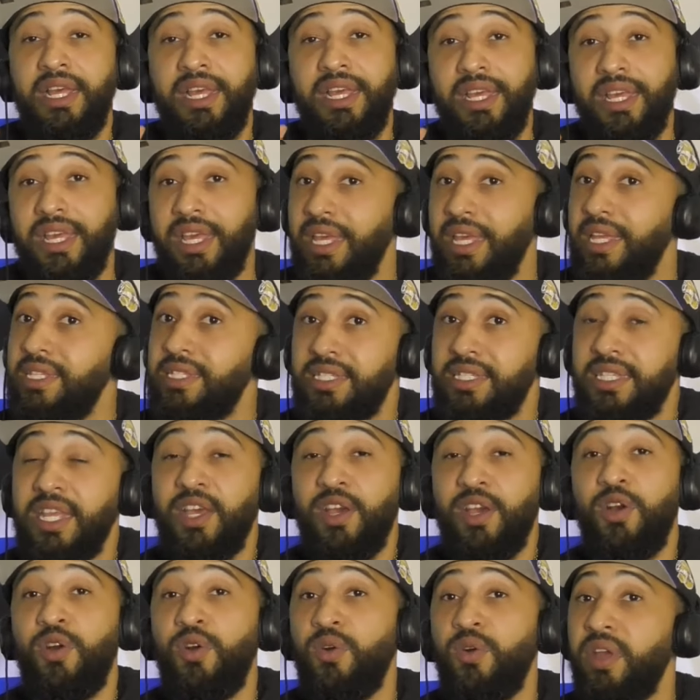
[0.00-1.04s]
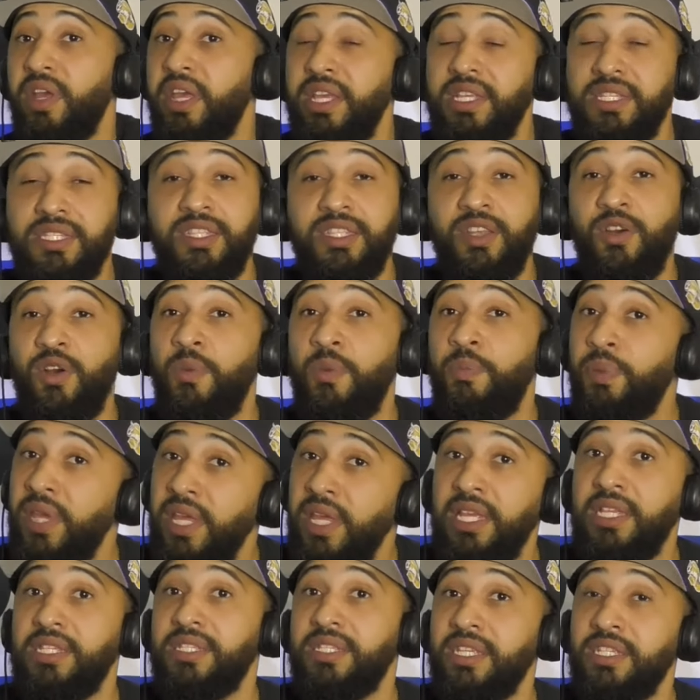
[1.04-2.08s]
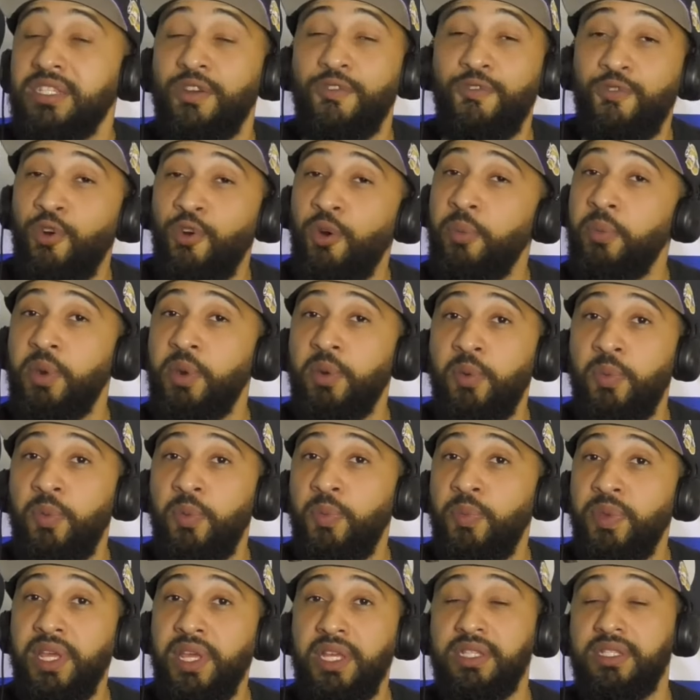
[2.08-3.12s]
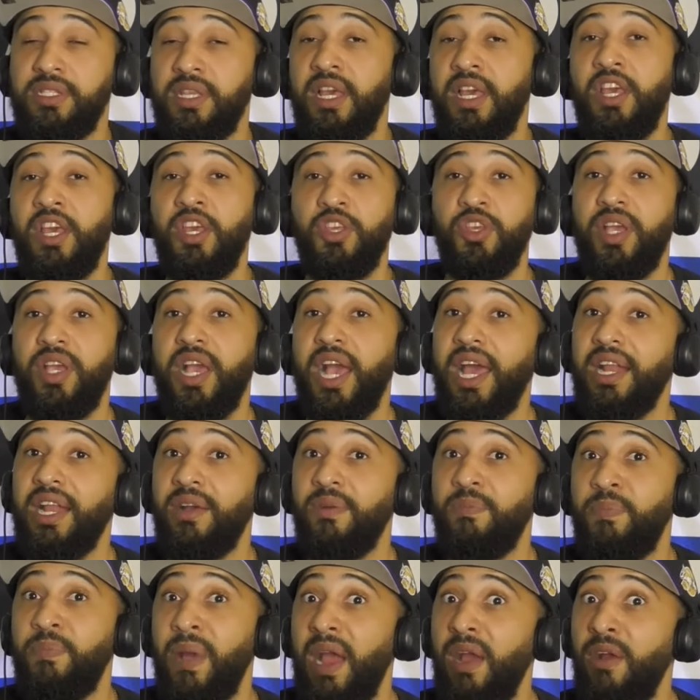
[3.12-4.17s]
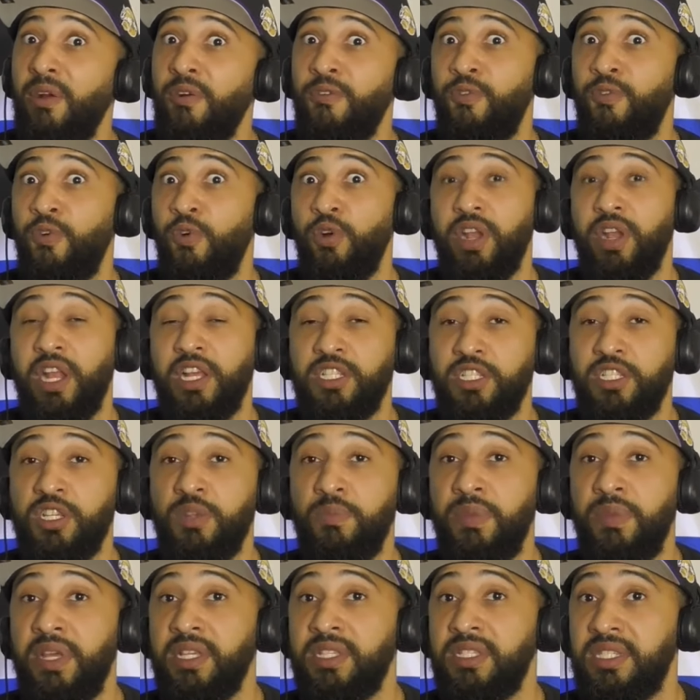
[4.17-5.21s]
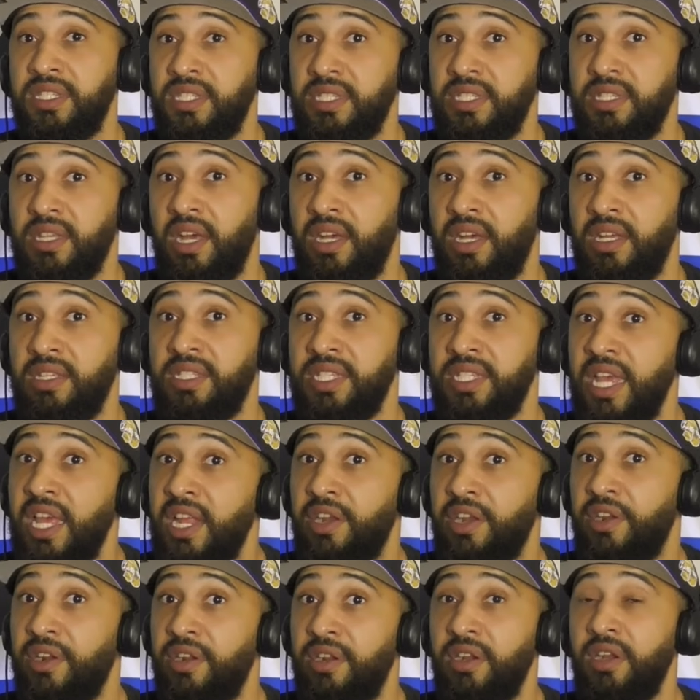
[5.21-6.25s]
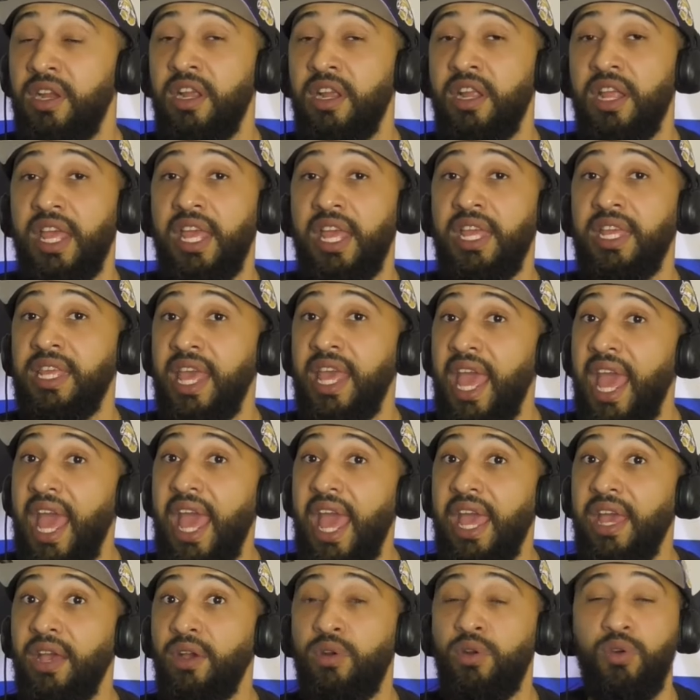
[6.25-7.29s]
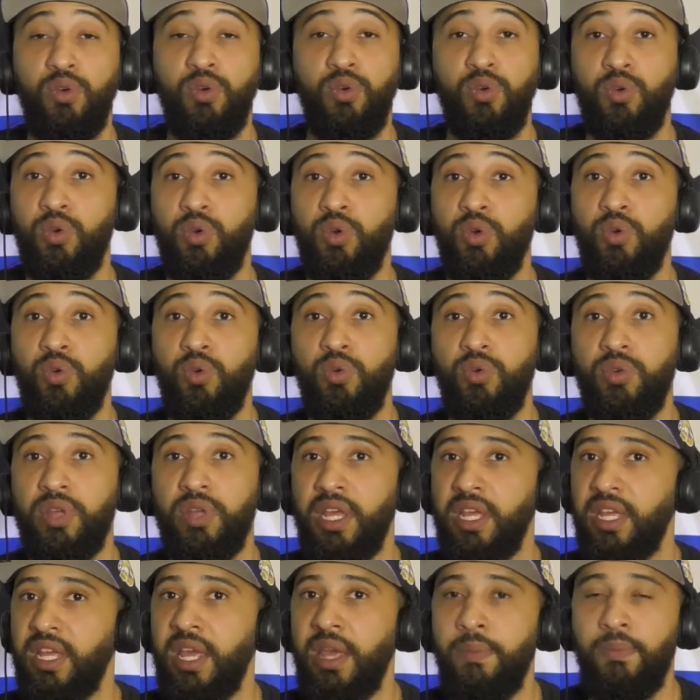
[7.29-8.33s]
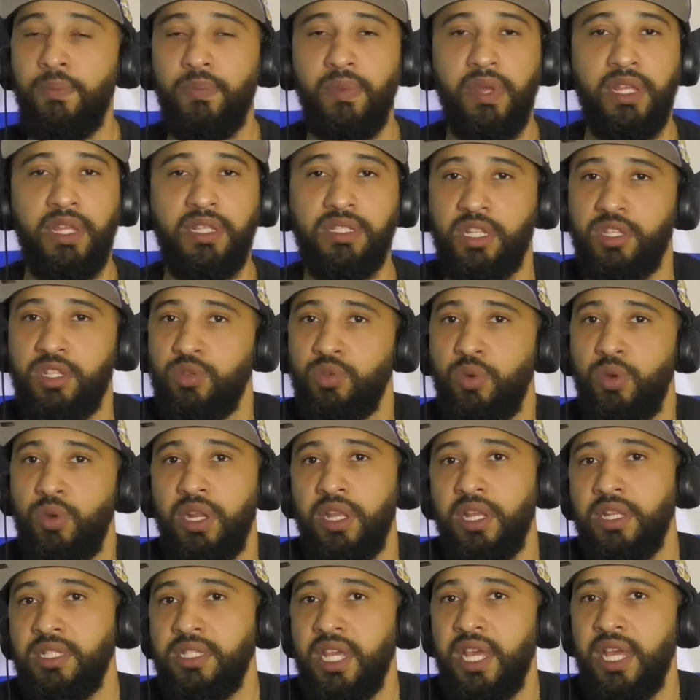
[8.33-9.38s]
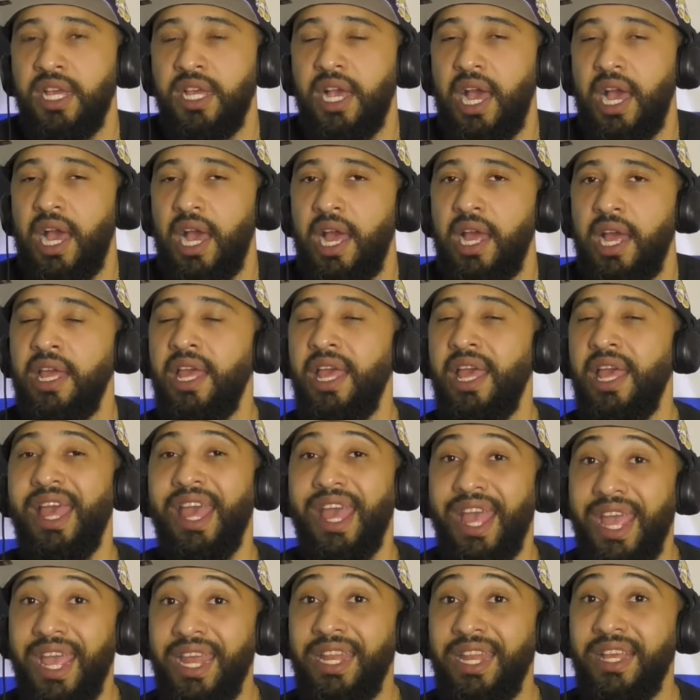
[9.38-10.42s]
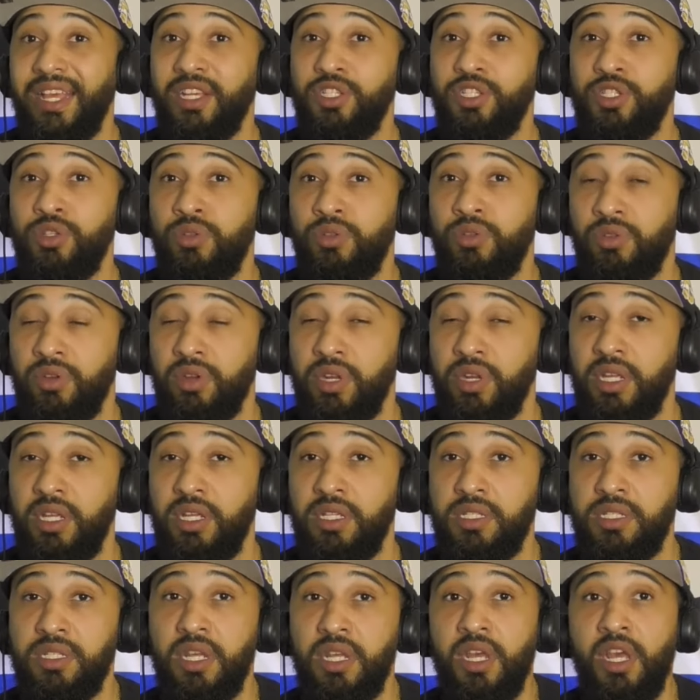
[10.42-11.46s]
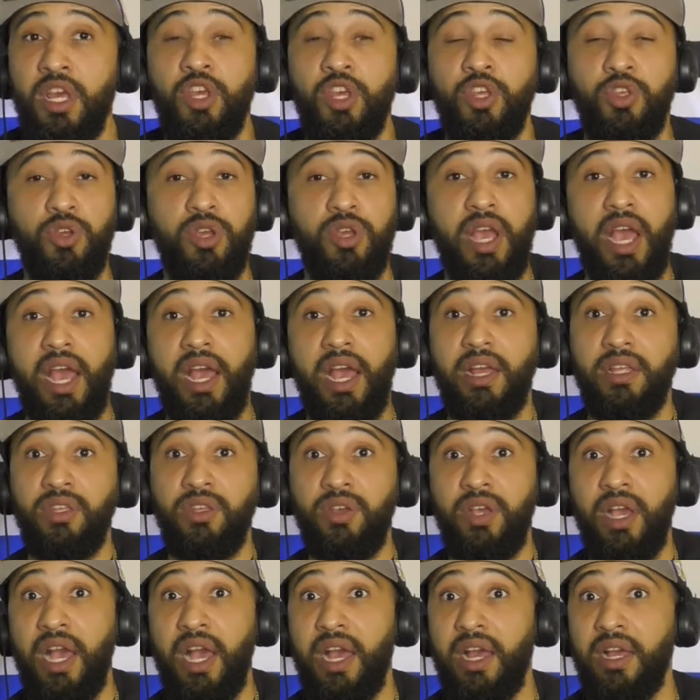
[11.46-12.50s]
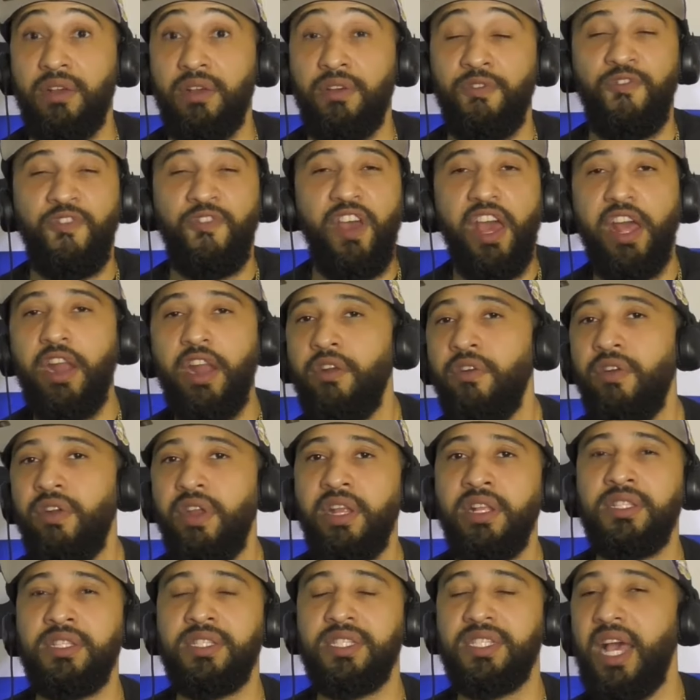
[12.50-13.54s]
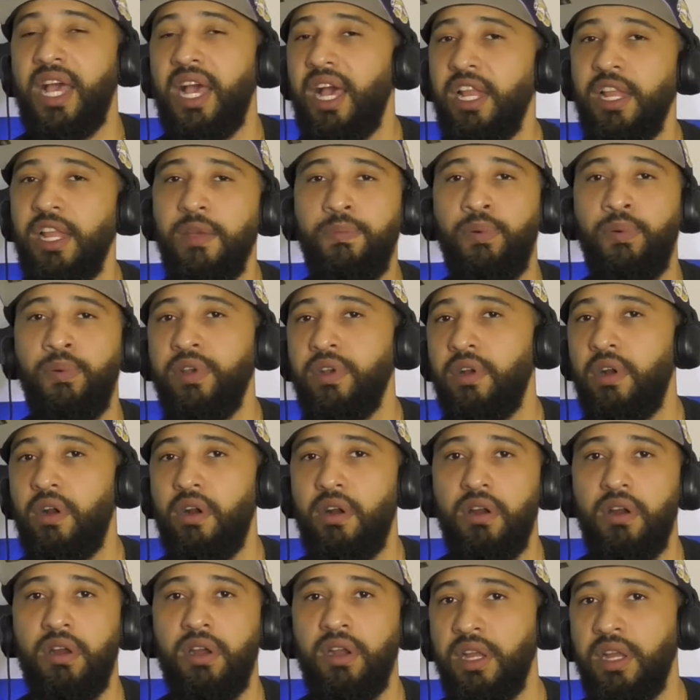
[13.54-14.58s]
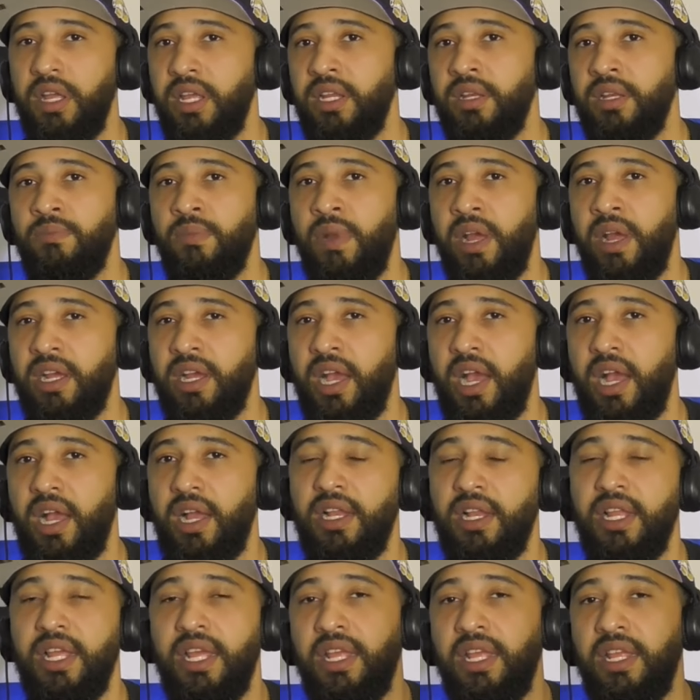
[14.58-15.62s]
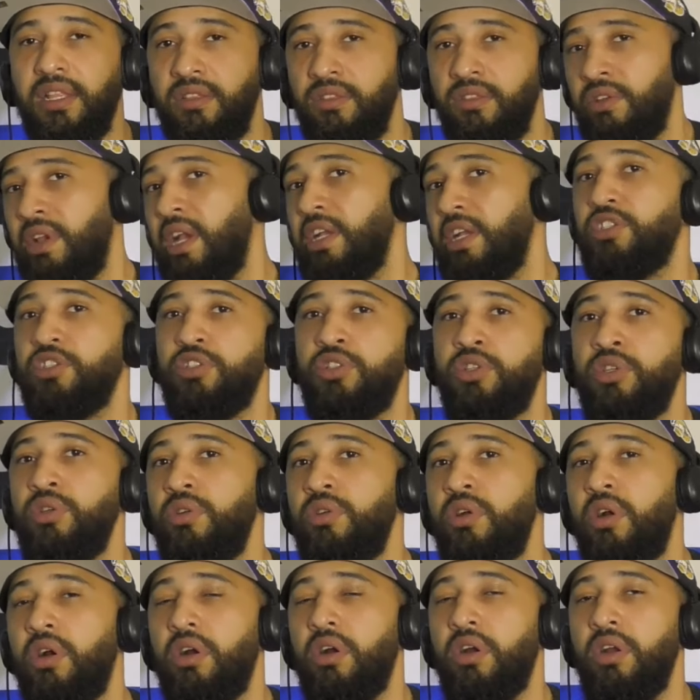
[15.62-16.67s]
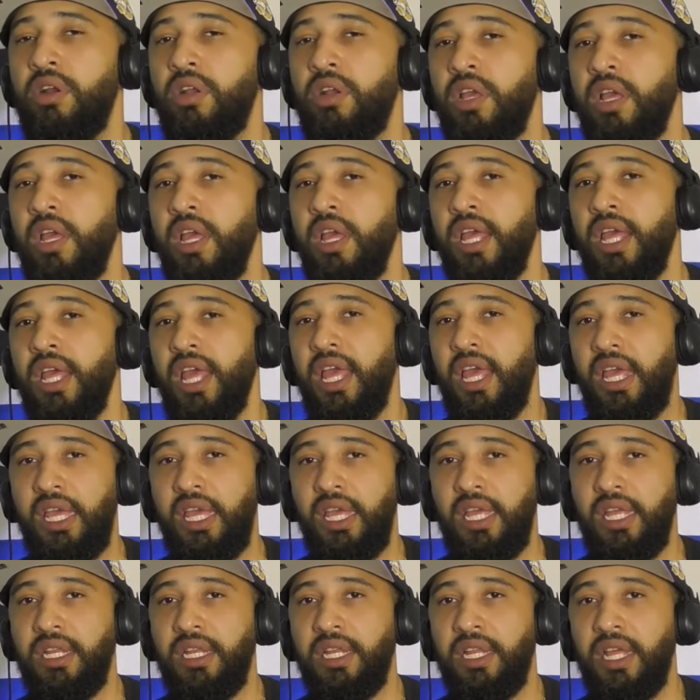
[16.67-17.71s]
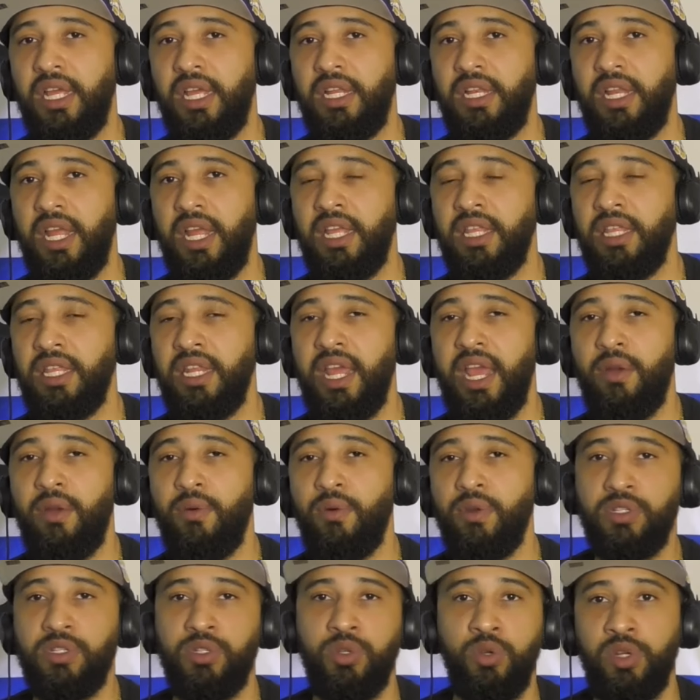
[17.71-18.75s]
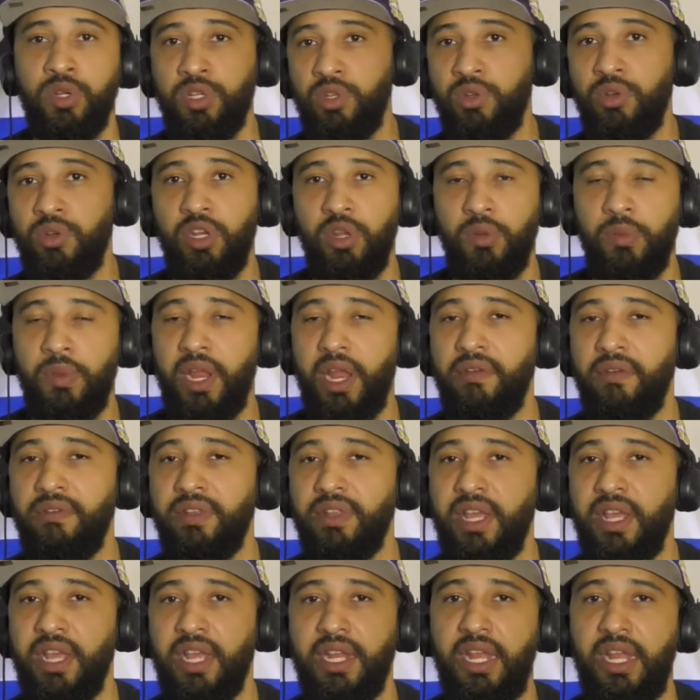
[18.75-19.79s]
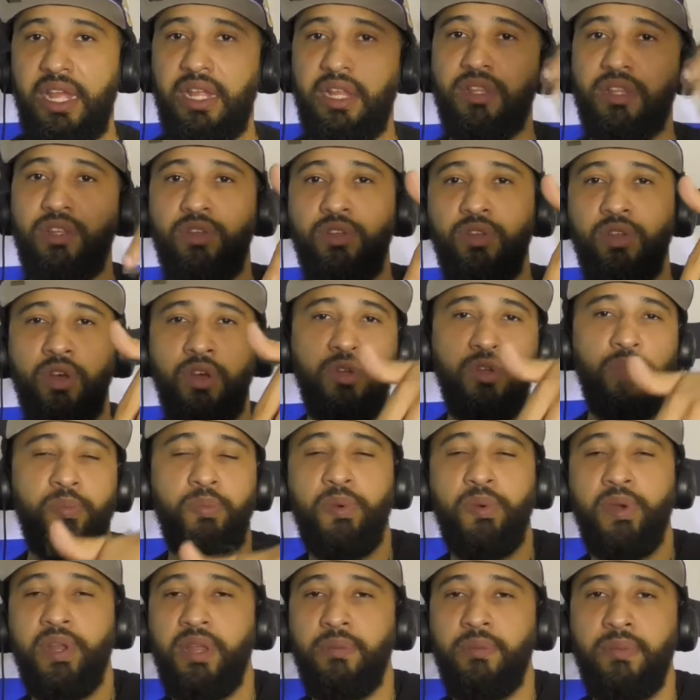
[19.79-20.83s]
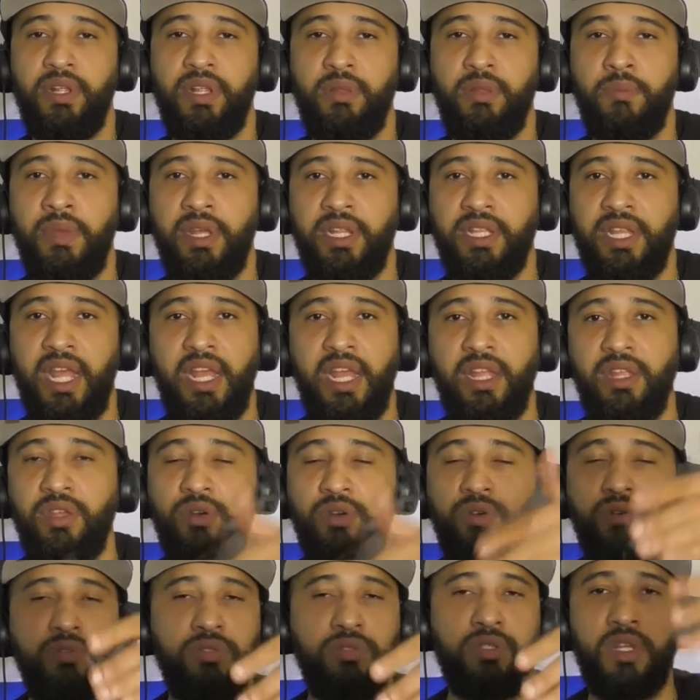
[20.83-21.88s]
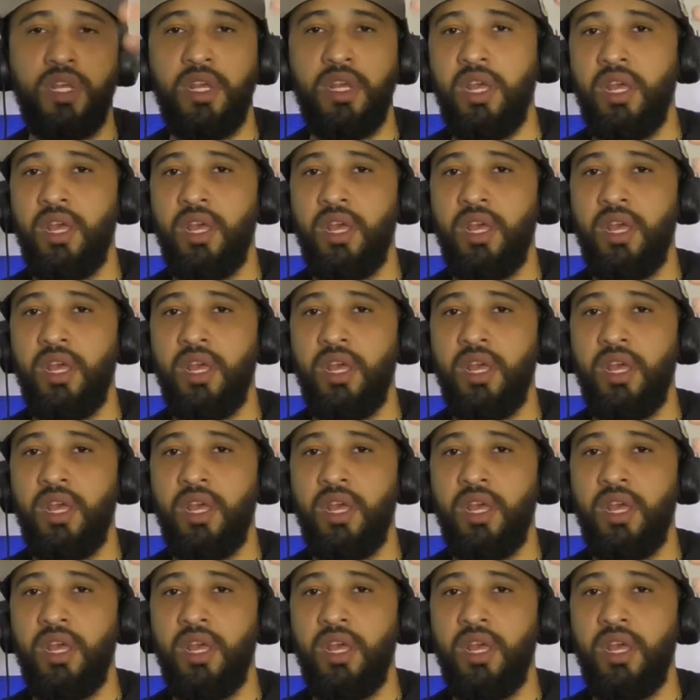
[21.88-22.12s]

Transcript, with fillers: He's still he's still a piece. He's a formidable piece. You got a power forward that should be a, a center and KAT who who can get. He's a twenty and ten guy, and he can shoot threes. You got you got veteran solid point guard in Mike Conley. You got your two guard and and Anthony Edwards who could do a little bit of everything. And then you know you put in McDaniel's.